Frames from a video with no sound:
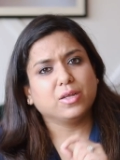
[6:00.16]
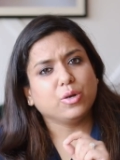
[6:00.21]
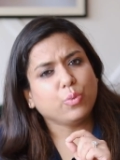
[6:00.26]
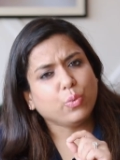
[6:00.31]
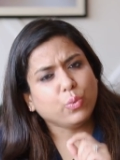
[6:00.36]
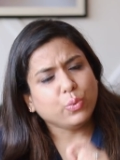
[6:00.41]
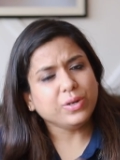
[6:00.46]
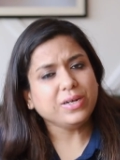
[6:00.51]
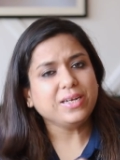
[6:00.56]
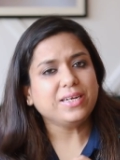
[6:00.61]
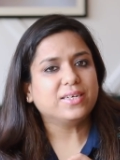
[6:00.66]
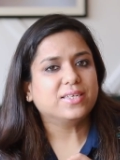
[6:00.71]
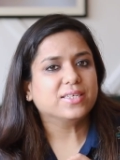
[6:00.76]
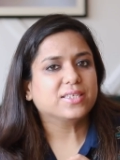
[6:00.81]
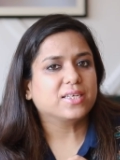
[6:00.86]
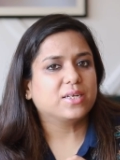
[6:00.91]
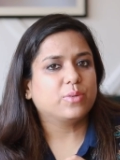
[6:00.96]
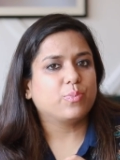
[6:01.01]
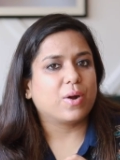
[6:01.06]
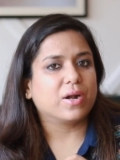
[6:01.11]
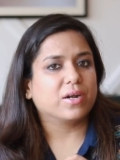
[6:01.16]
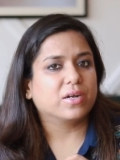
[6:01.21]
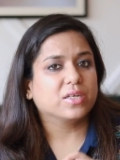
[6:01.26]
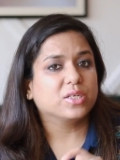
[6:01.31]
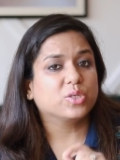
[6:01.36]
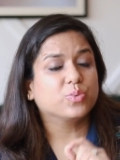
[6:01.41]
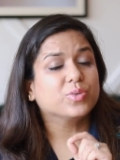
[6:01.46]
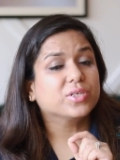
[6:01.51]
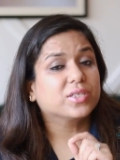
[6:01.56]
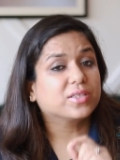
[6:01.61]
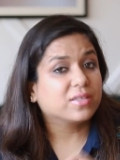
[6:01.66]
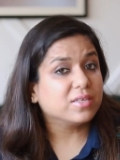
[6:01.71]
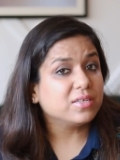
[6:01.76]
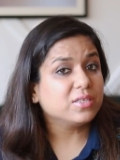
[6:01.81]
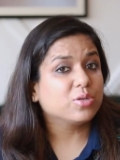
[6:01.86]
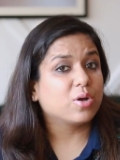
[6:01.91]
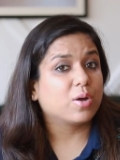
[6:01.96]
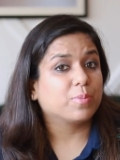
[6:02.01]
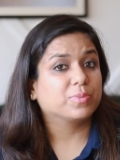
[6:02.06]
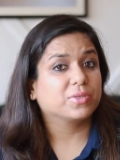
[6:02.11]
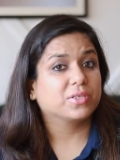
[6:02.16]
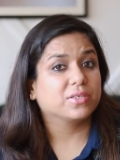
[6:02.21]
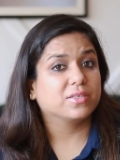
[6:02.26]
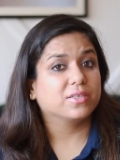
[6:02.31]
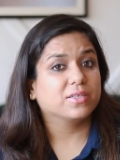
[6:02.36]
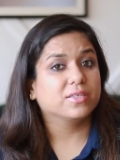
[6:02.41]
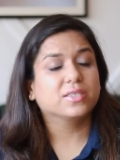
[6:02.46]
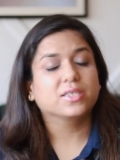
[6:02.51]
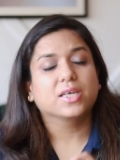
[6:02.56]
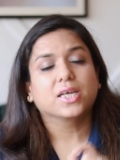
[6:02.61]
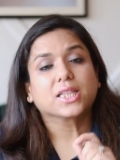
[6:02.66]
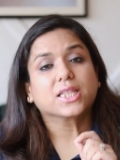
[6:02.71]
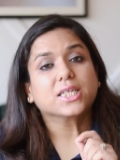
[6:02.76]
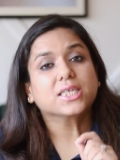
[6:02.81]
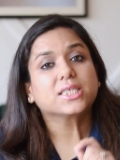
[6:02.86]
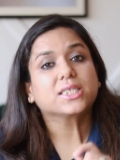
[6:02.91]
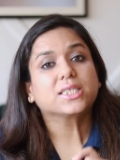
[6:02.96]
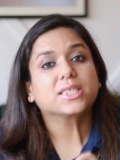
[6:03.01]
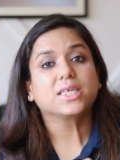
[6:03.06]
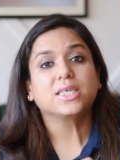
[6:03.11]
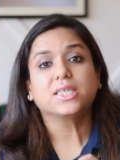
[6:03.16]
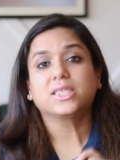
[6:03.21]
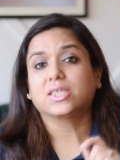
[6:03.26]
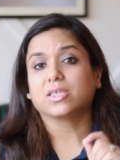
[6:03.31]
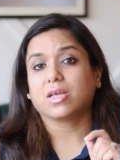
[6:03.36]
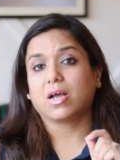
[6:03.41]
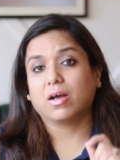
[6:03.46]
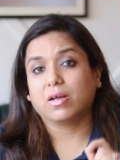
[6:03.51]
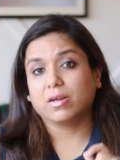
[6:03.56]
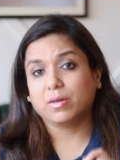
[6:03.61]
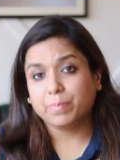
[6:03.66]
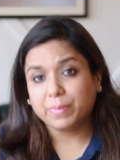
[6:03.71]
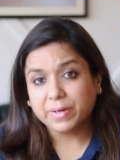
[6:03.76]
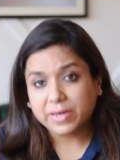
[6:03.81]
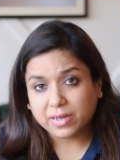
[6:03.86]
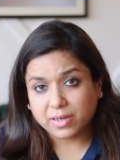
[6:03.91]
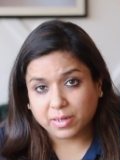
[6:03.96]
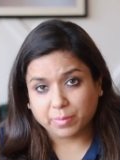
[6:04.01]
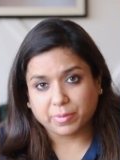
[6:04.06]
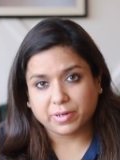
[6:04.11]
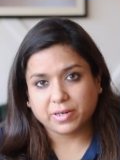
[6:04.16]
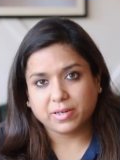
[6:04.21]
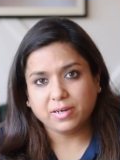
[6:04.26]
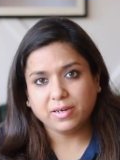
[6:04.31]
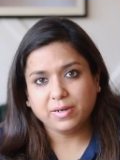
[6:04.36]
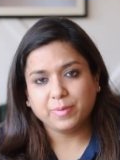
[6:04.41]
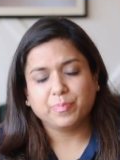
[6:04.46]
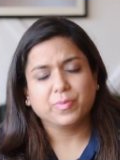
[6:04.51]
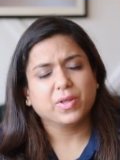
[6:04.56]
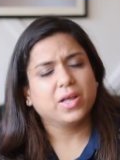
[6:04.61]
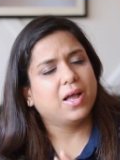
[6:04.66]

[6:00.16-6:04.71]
the only disadvantage with this option is the seats are a bit limited,